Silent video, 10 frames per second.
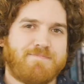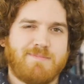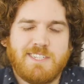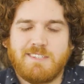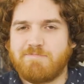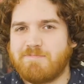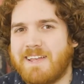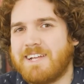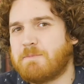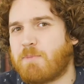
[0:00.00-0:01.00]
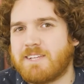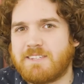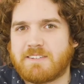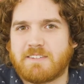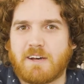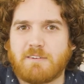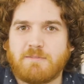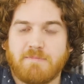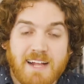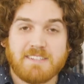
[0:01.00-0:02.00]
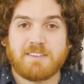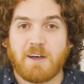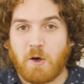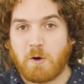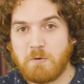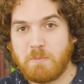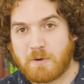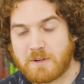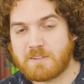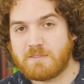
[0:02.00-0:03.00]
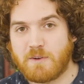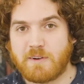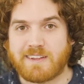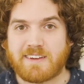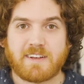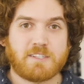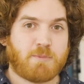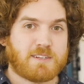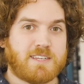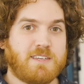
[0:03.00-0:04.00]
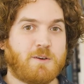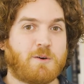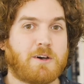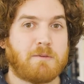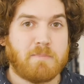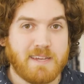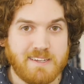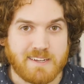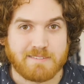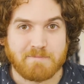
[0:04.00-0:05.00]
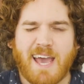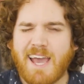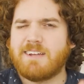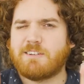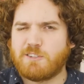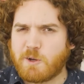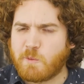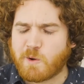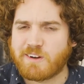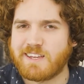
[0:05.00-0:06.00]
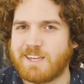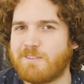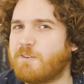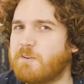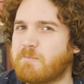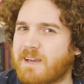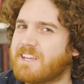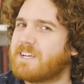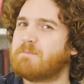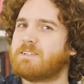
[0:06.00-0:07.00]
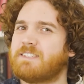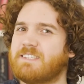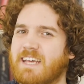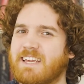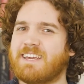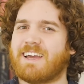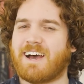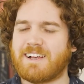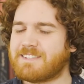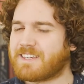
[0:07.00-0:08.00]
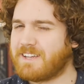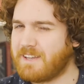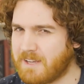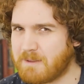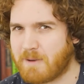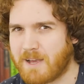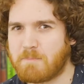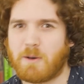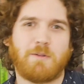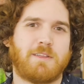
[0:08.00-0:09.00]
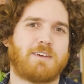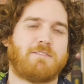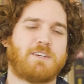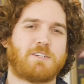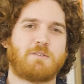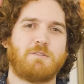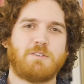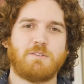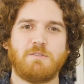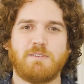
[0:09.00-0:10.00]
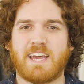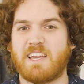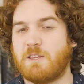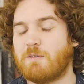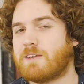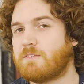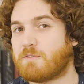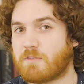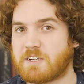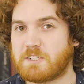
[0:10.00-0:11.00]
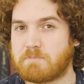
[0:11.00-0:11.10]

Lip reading: Just express yourself. That's the whole point of voting, expressing your opinion. And don't worry if you make a mistake, ask a nearby polling official to get you a fresh